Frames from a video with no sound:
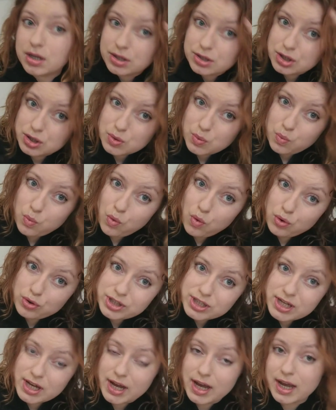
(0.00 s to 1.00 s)
just
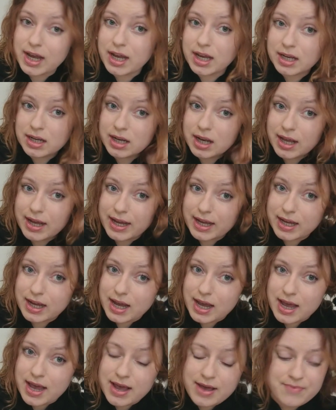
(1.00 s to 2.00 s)
water in
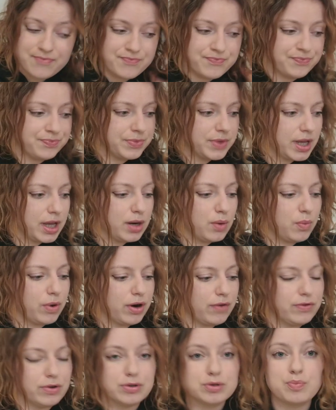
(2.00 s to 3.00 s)
like in
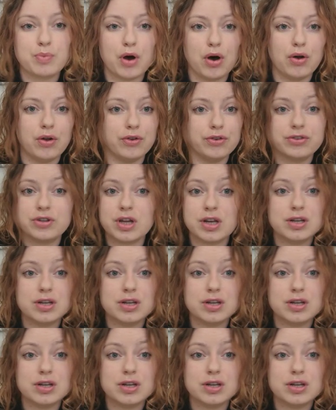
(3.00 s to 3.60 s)
one of those bottles,